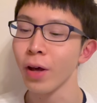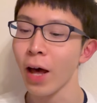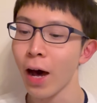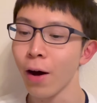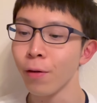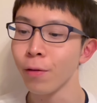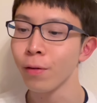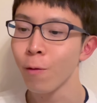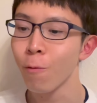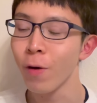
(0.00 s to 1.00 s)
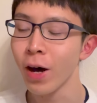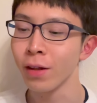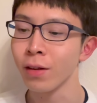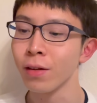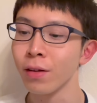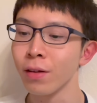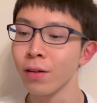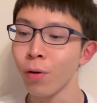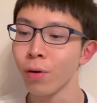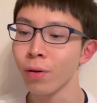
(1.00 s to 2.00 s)
how fun
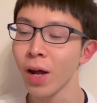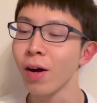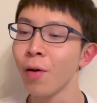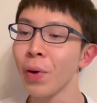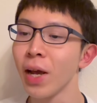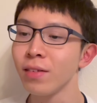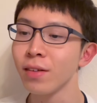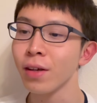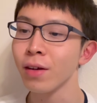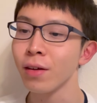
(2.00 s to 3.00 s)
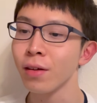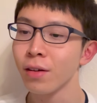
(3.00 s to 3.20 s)
or how amazing